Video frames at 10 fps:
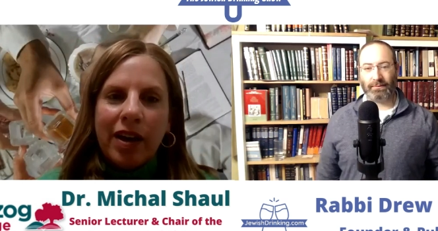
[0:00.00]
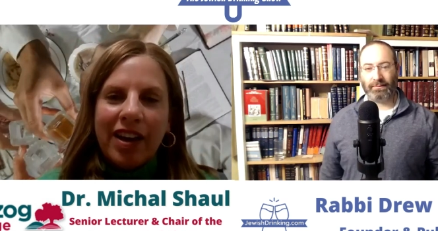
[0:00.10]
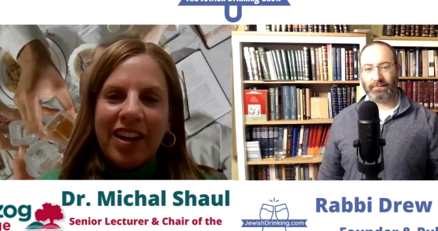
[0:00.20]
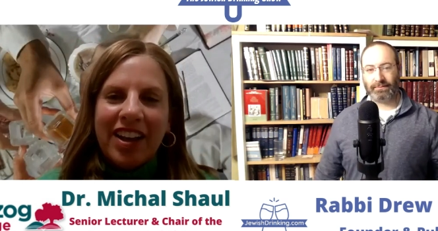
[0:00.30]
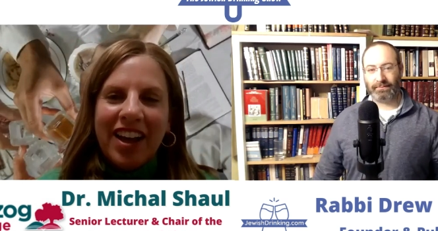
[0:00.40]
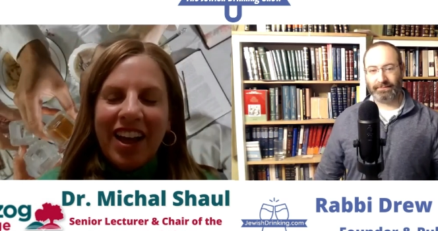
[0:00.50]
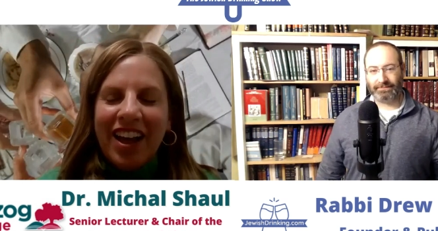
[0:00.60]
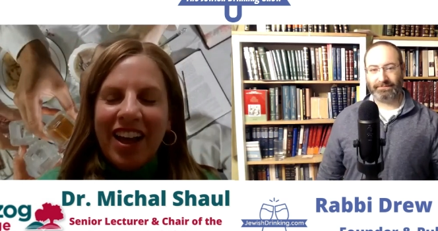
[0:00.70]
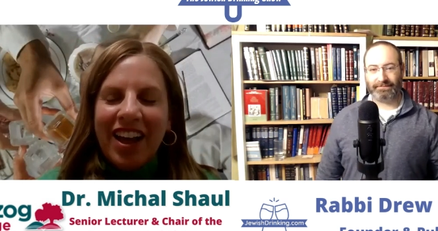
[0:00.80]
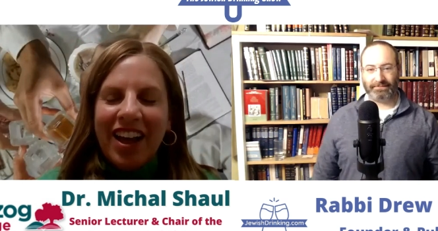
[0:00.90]
Speaker 1: Okay,
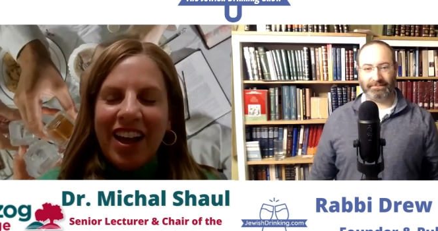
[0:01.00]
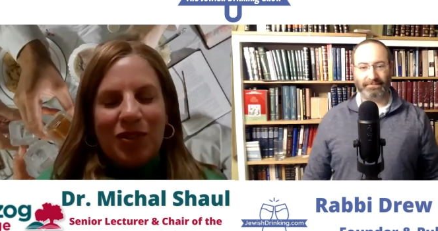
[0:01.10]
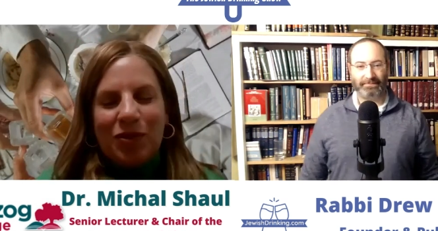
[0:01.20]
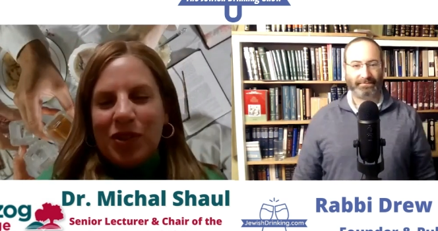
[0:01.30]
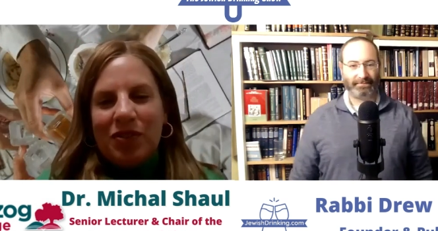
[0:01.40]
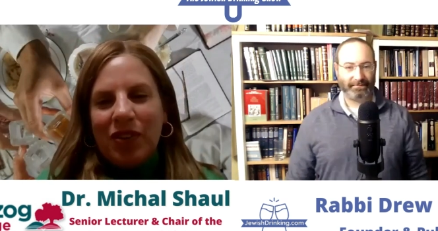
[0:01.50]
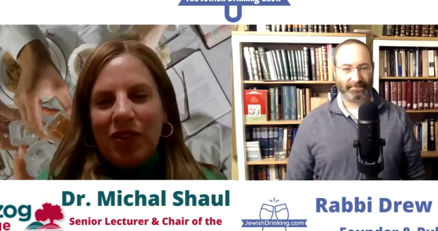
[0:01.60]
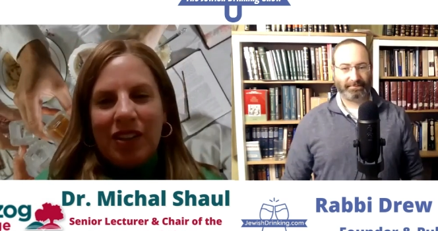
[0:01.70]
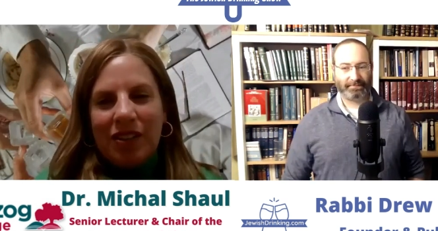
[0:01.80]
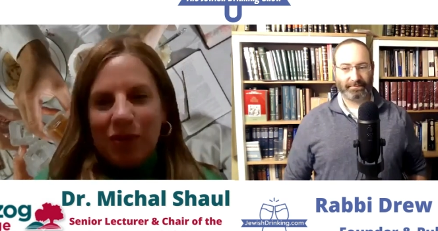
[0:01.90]
it it
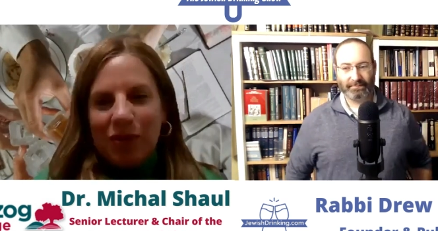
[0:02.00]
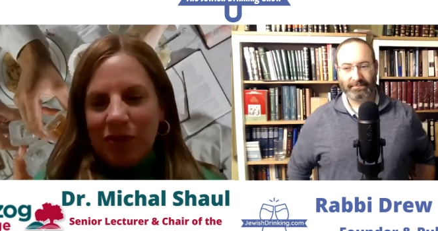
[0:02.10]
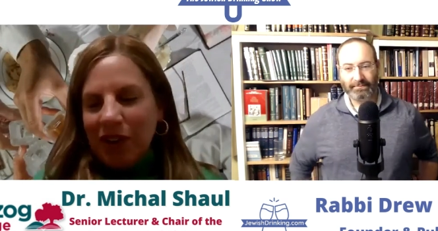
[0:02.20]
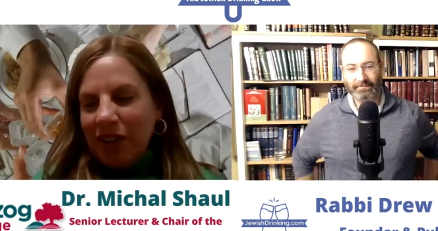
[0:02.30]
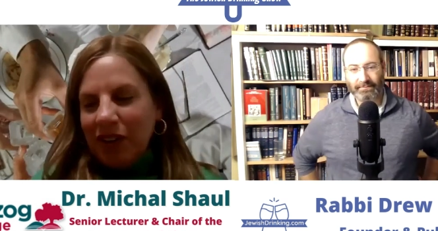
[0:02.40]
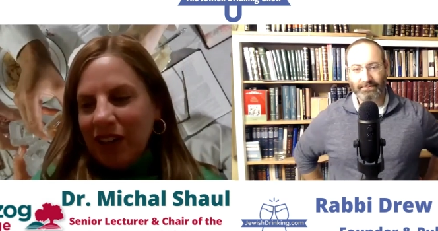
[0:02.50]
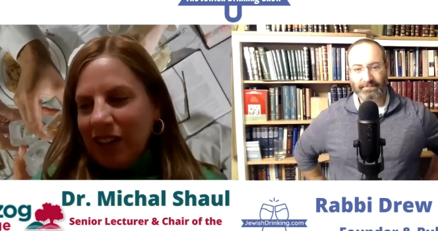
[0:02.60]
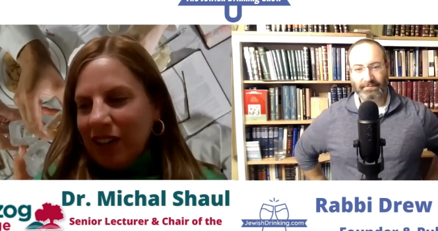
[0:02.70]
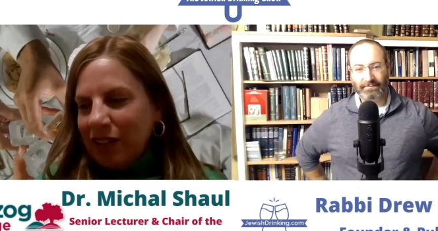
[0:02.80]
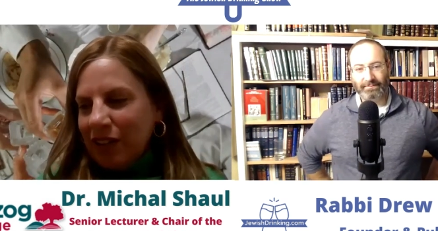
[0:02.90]
was it was
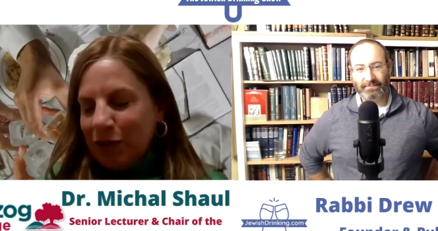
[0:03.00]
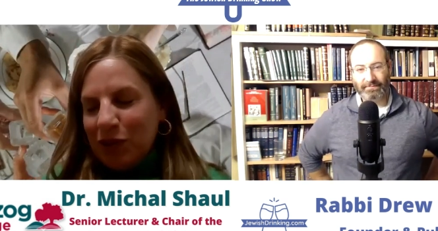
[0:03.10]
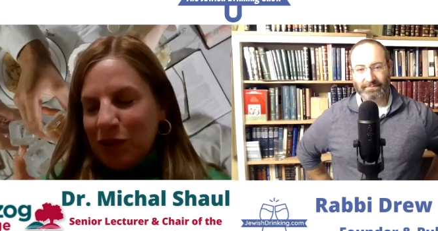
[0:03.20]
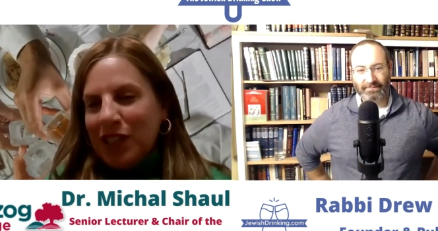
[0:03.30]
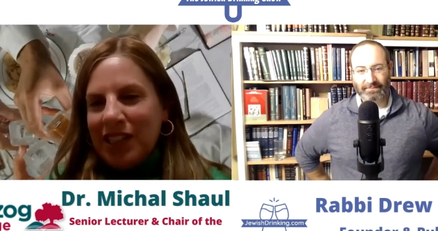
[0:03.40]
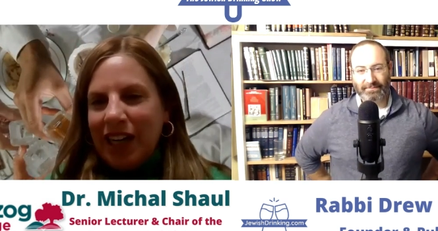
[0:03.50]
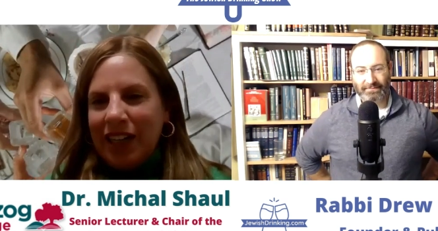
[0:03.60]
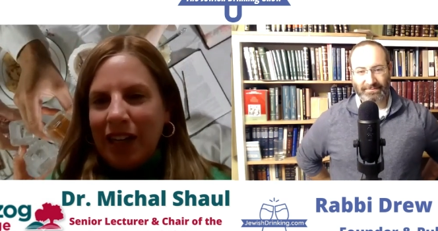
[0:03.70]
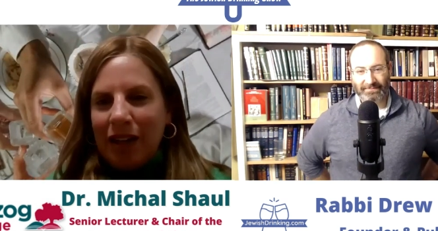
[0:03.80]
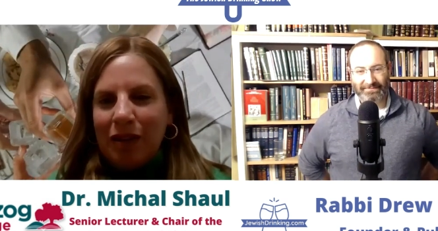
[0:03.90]
very it was
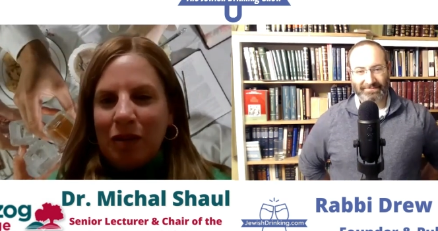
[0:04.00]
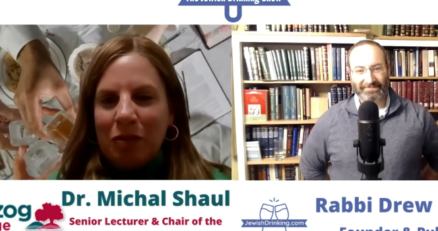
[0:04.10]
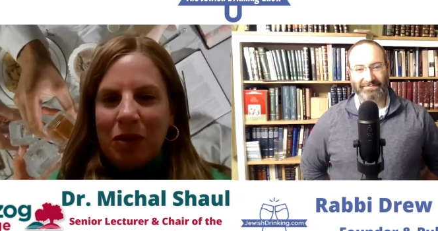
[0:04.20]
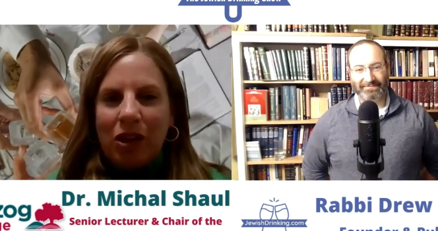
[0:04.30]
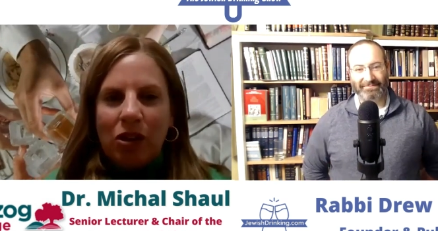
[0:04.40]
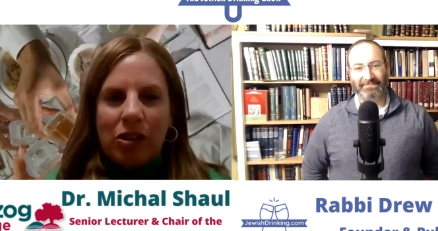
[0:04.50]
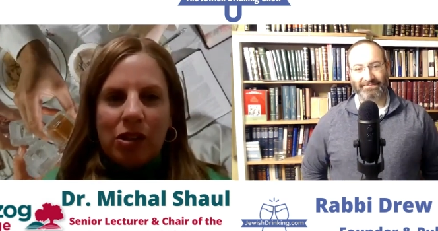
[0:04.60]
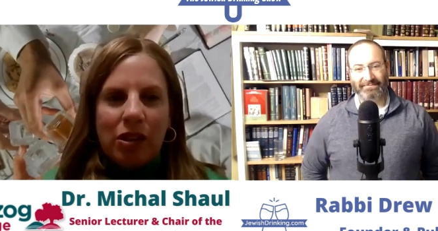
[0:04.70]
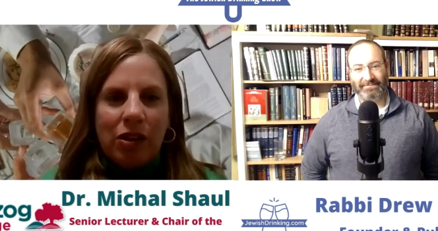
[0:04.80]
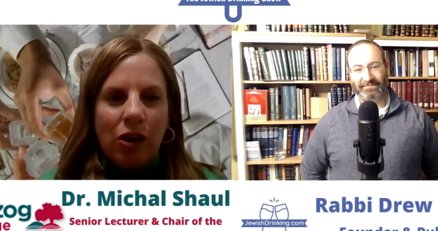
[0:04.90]
fascinating mm-hmm.
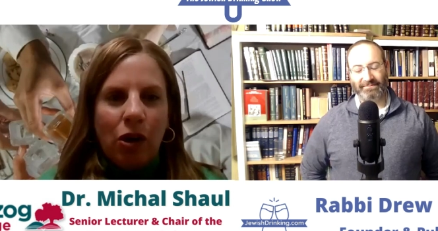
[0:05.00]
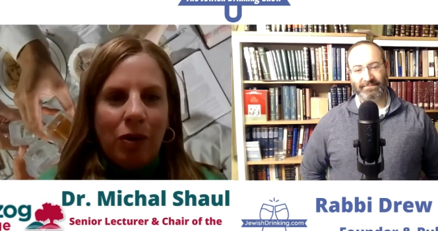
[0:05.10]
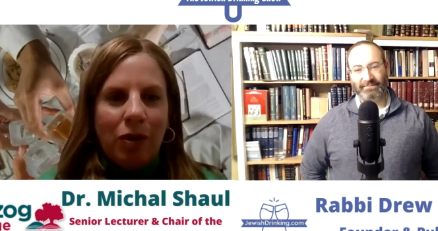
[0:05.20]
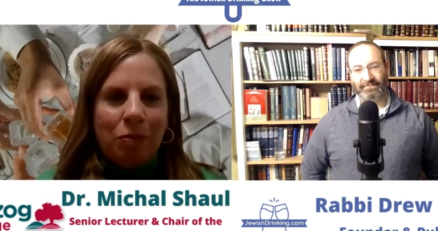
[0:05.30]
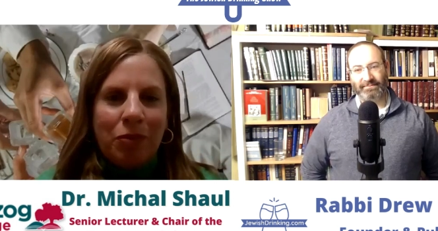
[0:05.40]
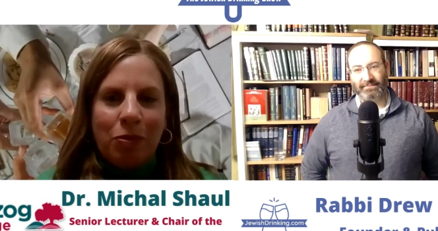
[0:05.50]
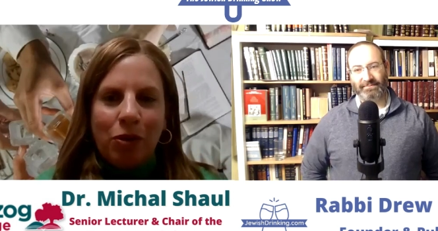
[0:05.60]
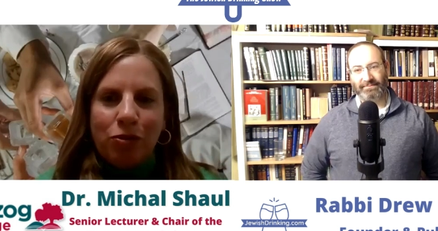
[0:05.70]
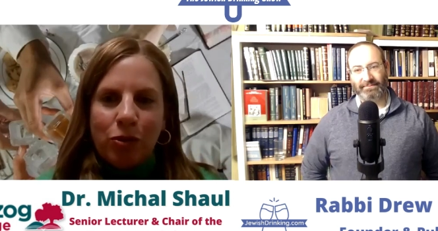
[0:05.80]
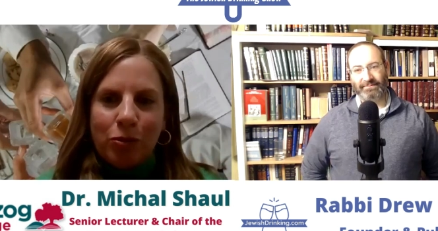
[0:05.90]
because you know
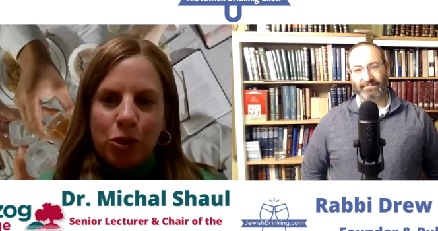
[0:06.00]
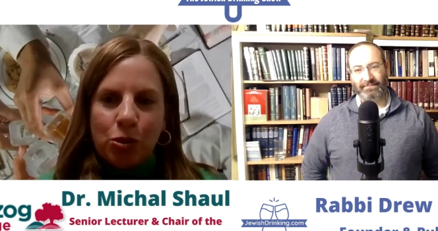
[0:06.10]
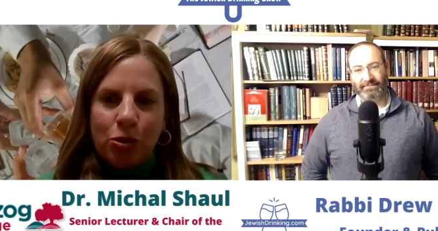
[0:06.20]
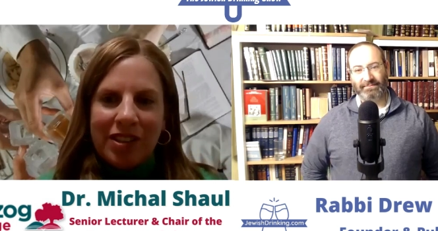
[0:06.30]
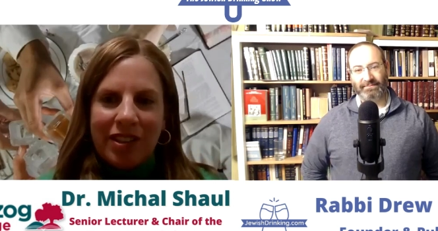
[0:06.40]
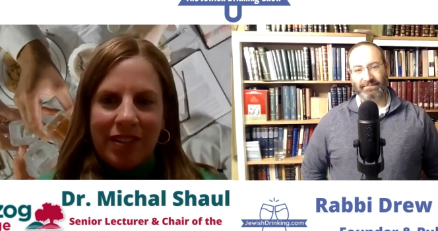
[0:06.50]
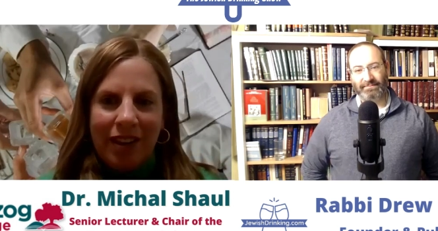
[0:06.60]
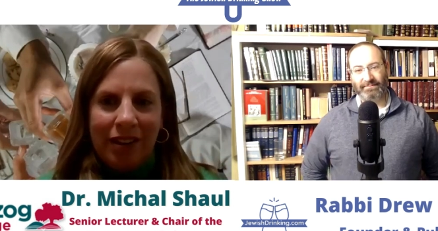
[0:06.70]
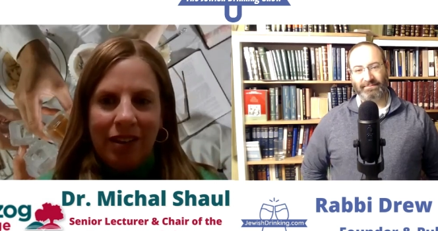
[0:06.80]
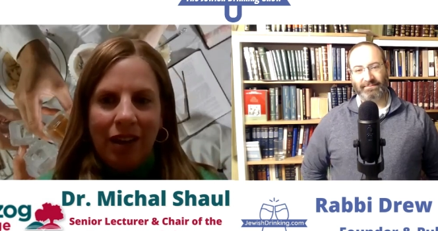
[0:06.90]
people from shul
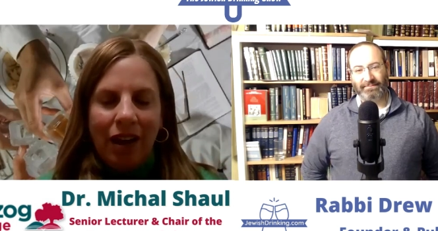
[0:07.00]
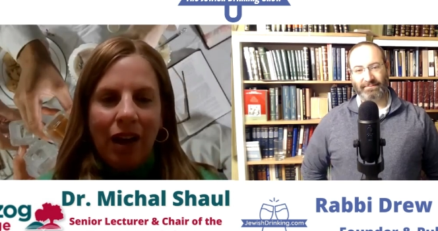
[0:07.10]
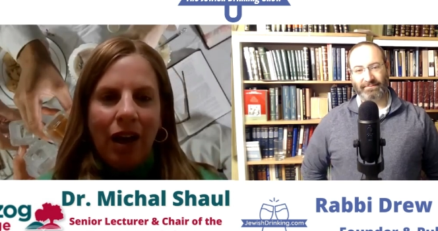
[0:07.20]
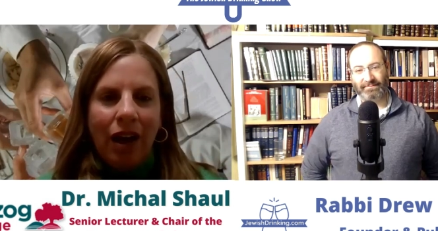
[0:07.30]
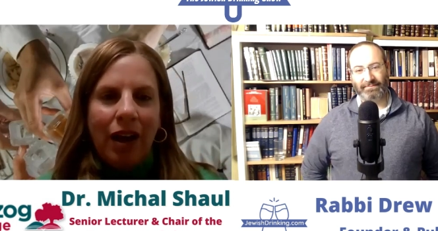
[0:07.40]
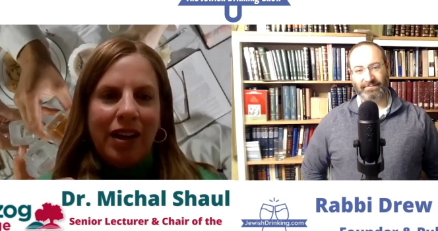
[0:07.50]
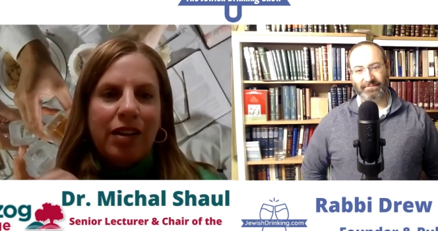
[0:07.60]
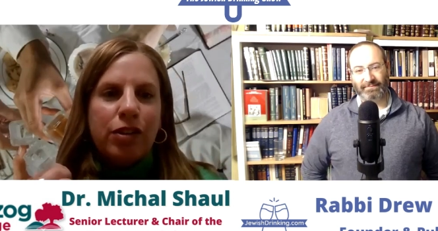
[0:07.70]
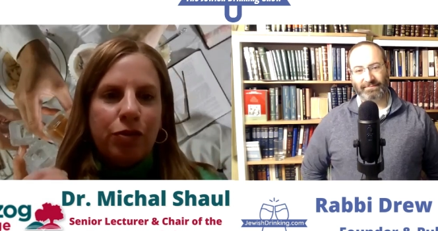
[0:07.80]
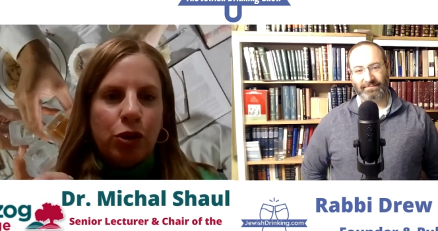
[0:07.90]
that I
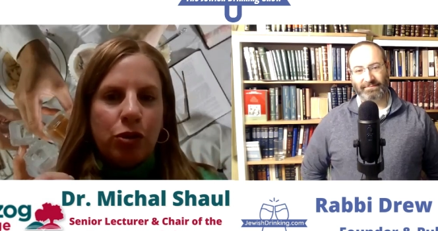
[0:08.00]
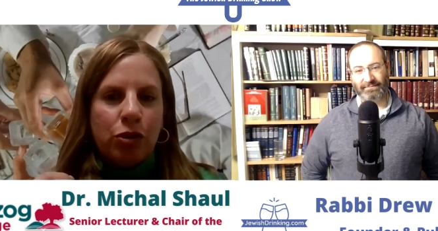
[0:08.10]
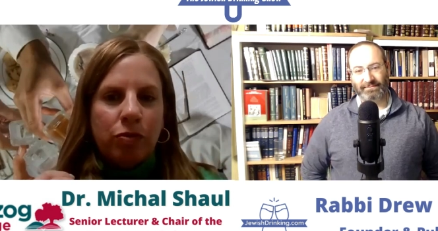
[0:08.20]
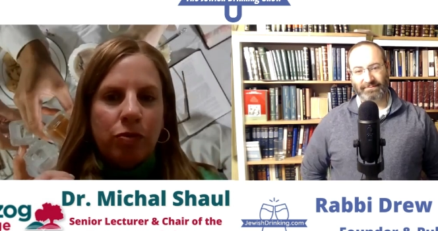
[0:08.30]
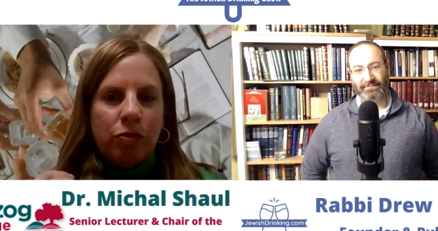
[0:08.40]
interviewed